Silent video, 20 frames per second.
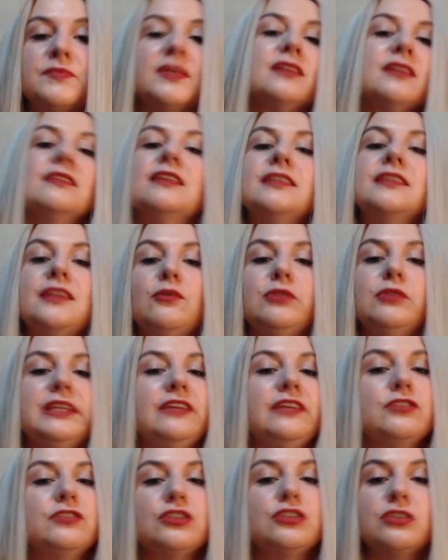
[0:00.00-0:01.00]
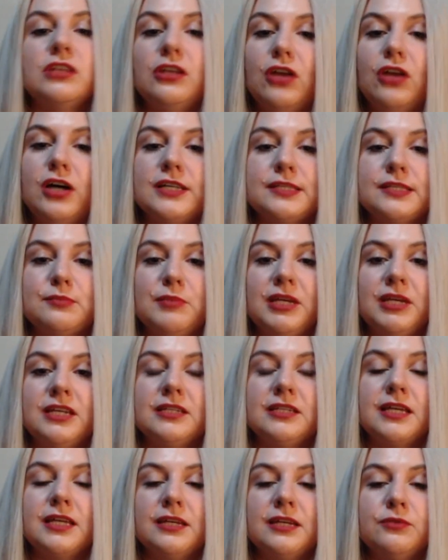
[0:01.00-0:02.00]
that they will leave it to the last
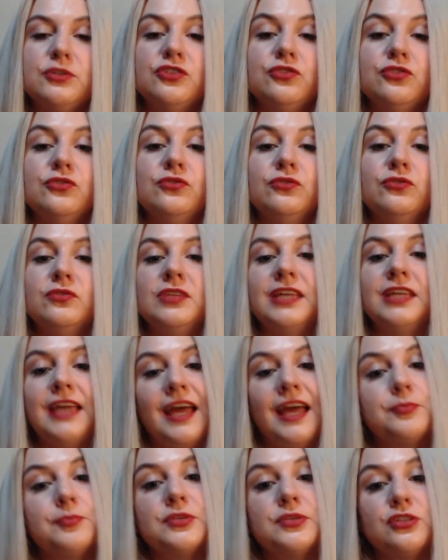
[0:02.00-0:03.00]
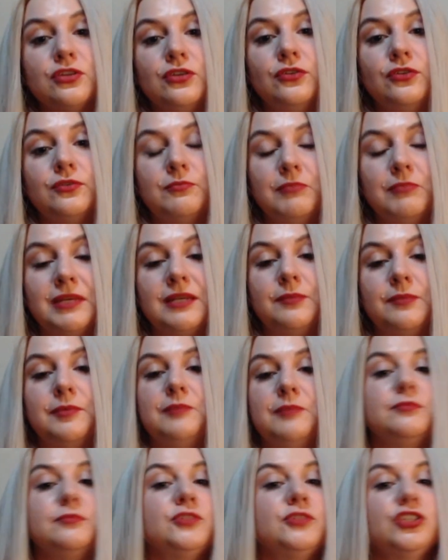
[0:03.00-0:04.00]
minute and do the absolute
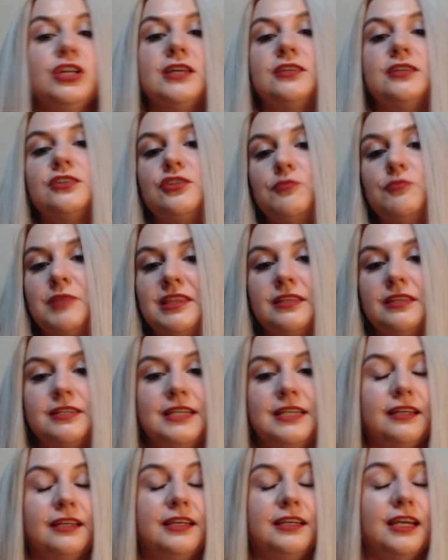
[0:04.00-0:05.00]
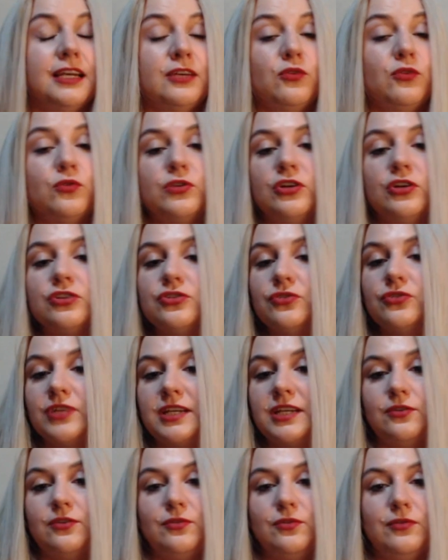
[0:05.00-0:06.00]
minimum just to meet the deadline or not do it
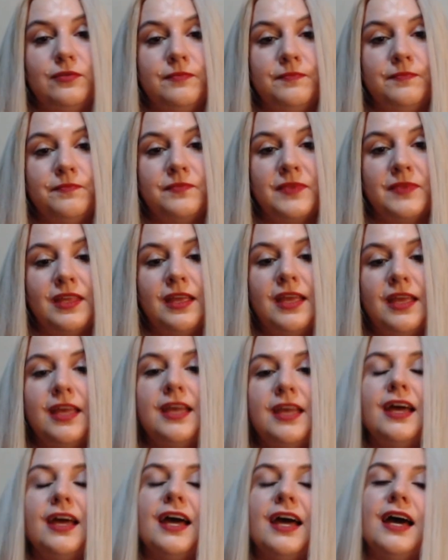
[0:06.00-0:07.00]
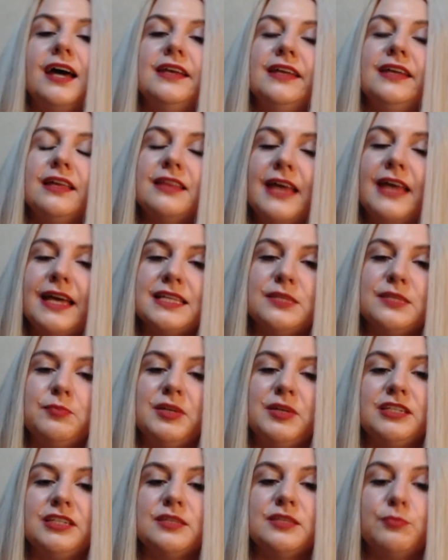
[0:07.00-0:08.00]
at all. Another
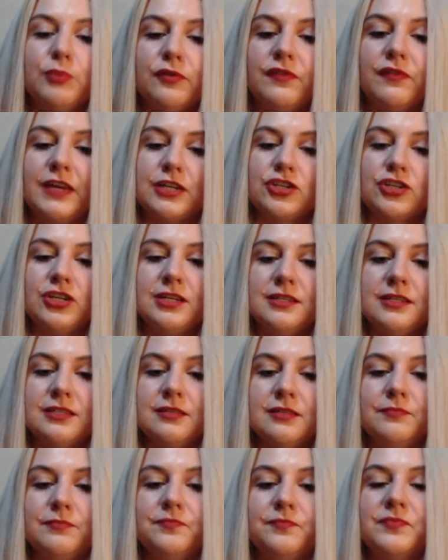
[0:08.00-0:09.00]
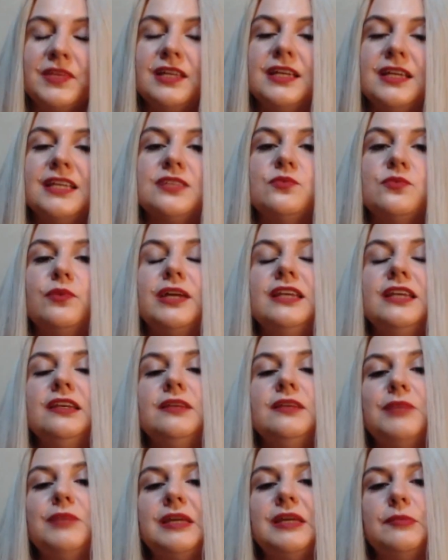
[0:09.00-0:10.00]
aspect is perfectionism, is when
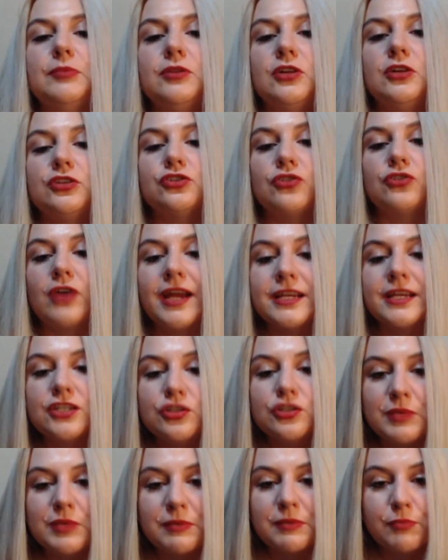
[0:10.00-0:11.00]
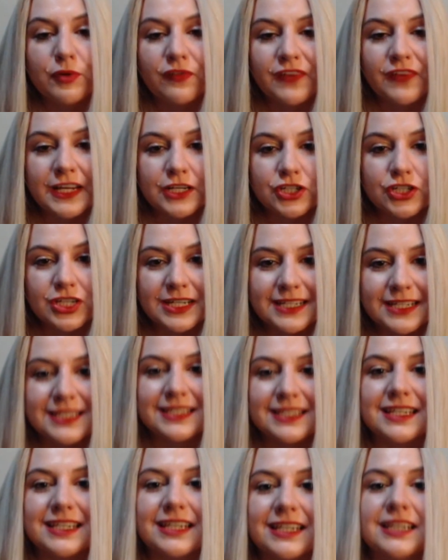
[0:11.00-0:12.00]
people are trying to be
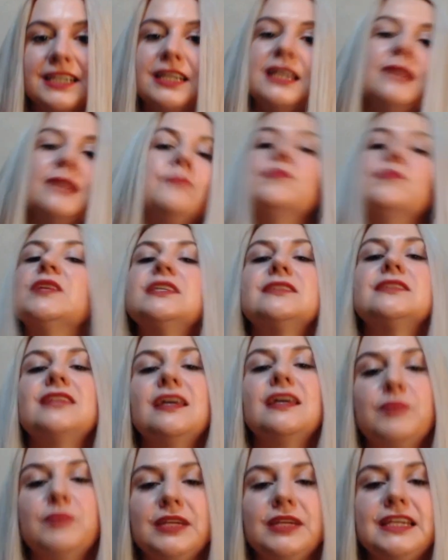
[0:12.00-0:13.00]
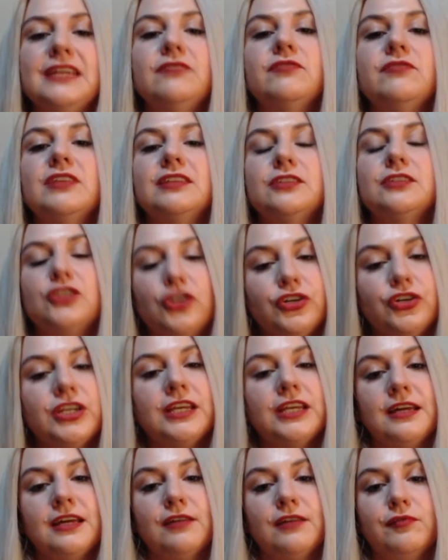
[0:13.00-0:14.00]
perfectionistic, is they believe that good
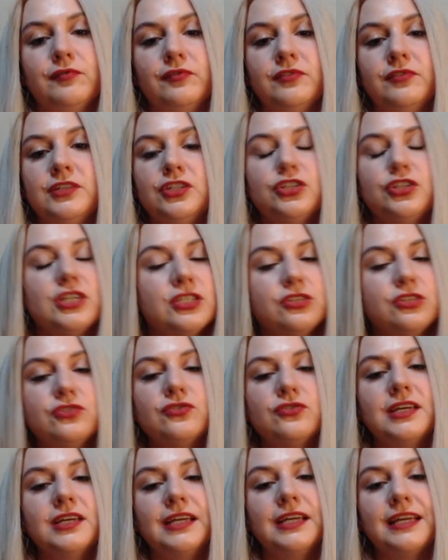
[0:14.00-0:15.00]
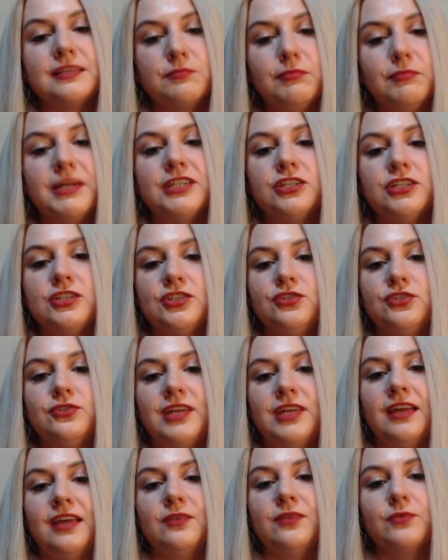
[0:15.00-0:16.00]
enough, just doing as much as you
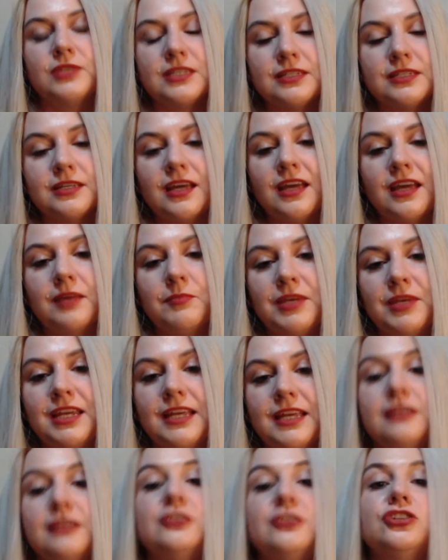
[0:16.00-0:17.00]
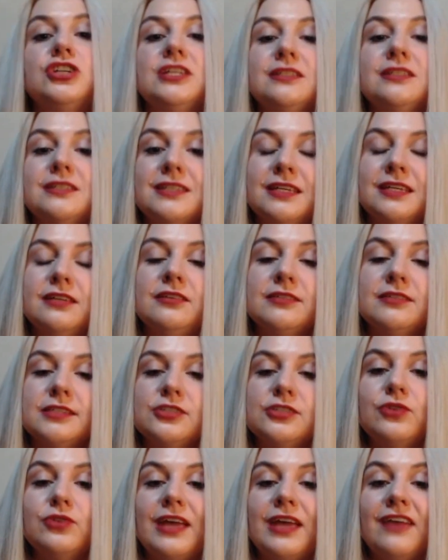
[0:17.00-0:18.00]
can with the time and energy and skills
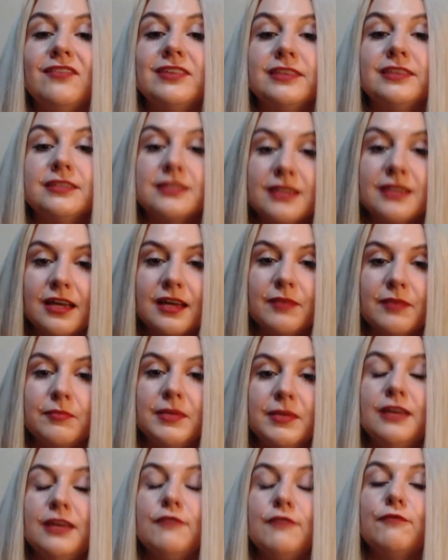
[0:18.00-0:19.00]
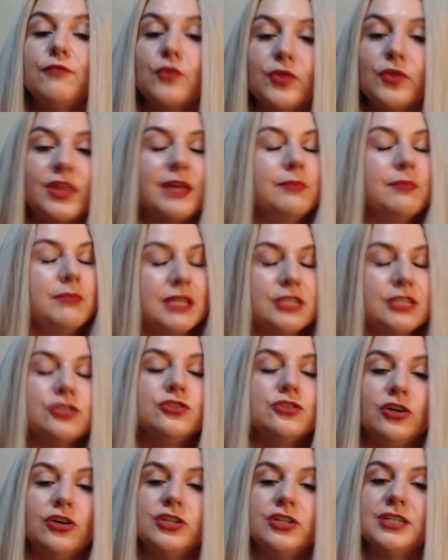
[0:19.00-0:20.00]
that you have at the time, for them is
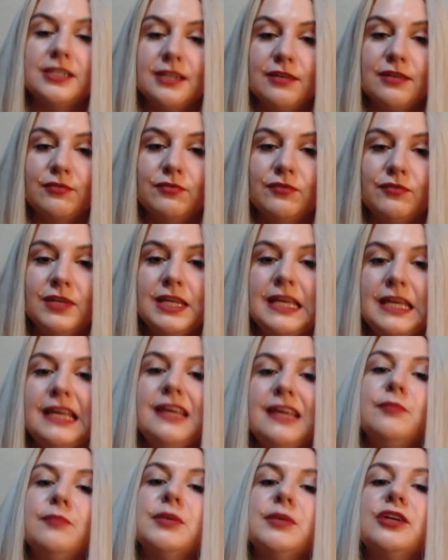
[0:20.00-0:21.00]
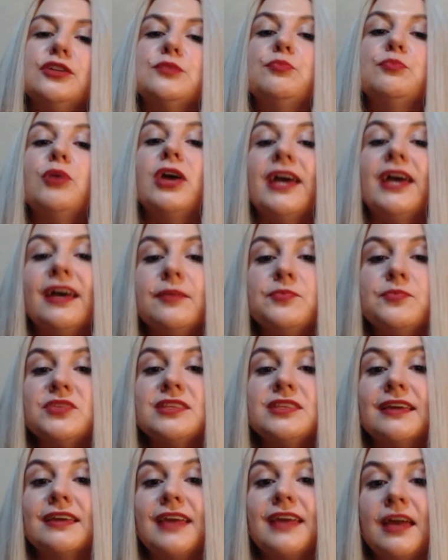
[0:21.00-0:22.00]
not enough. Because perhaps
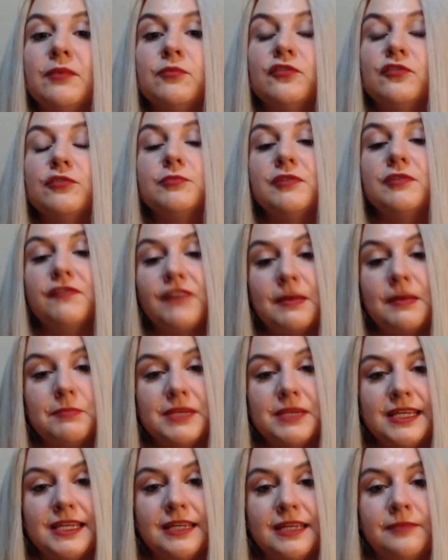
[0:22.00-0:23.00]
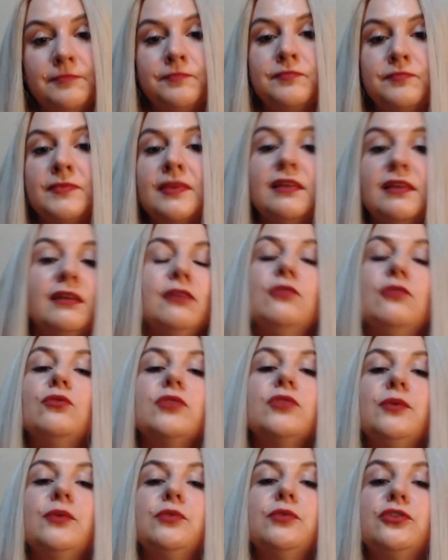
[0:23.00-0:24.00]
they came from a family or
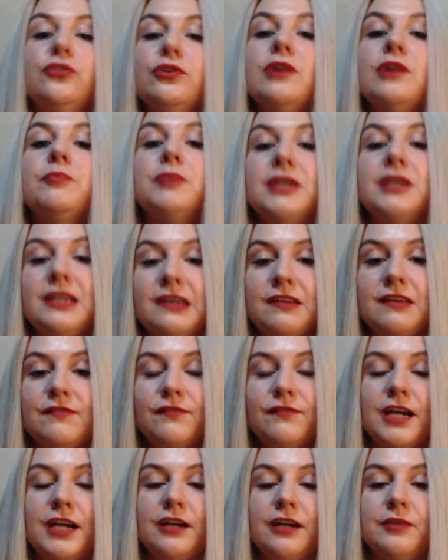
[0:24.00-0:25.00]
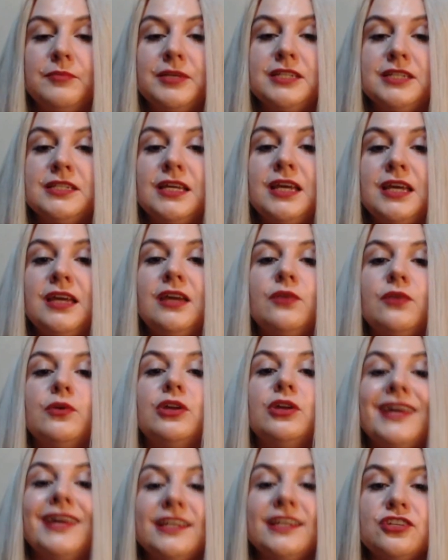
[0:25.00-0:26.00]
they grew up in an environment where
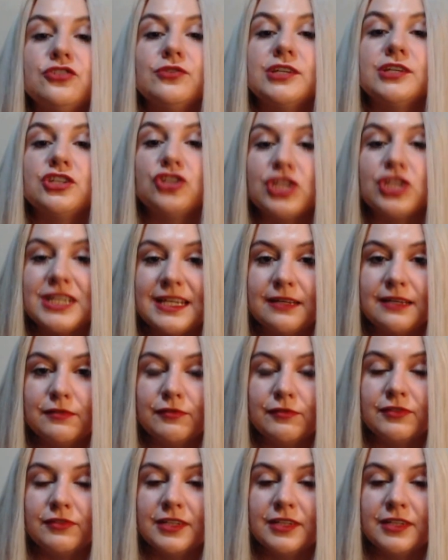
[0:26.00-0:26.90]
you had to achieve